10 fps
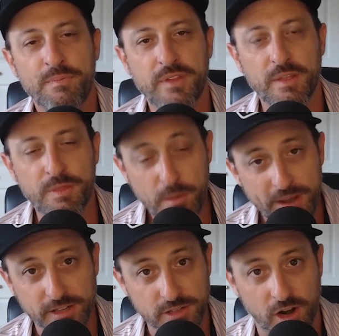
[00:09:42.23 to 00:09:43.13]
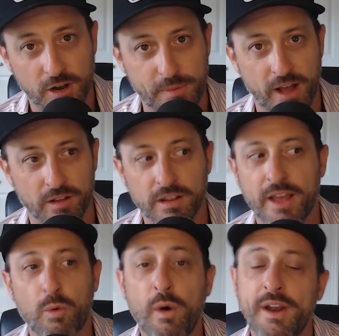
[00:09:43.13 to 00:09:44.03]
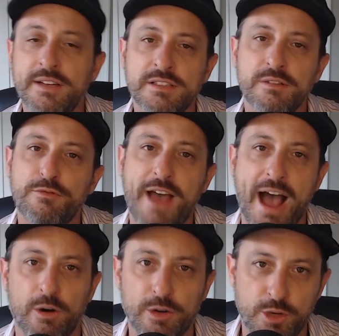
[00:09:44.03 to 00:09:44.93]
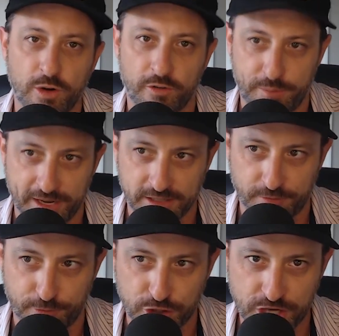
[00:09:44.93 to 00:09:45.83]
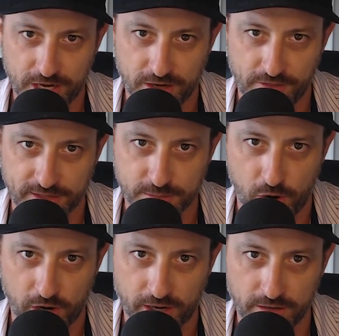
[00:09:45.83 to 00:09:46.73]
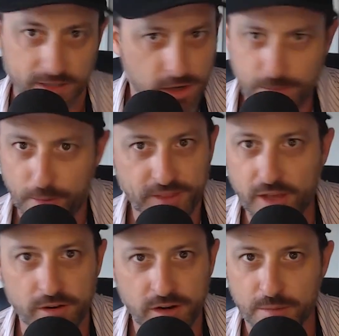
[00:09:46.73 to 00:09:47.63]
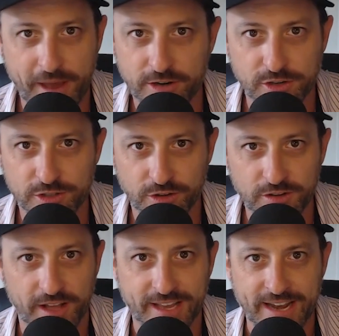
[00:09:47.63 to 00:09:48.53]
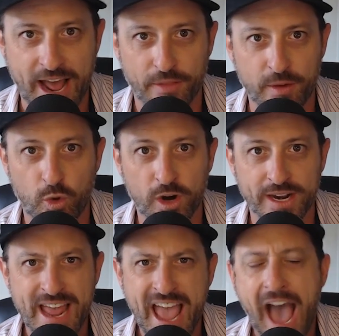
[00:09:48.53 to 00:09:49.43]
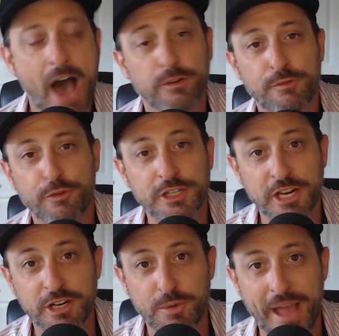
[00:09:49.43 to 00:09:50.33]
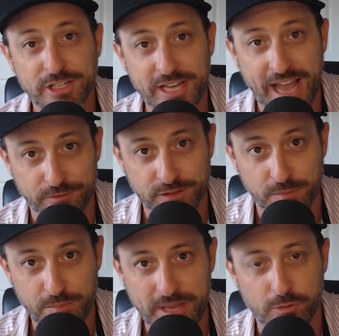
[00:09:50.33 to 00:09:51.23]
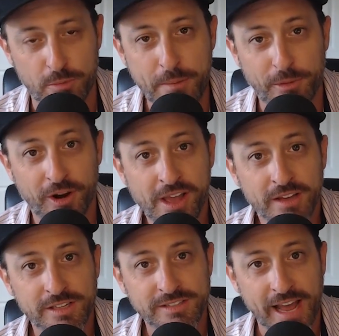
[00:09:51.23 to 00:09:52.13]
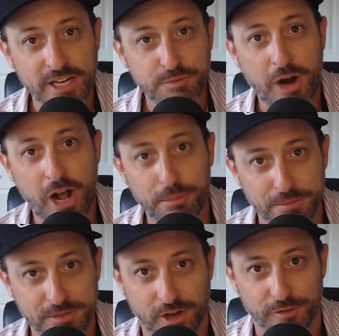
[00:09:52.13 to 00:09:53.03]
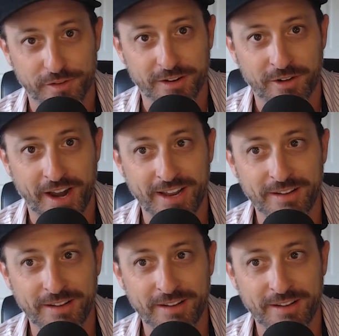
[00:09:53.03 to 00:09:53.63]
Then we can talk about, like, what is the value of being differentiated in this market? Let's talk about what the other competitors look like and how they work, and how differentiated do we actually have to be? Remember, design is problem solving, right?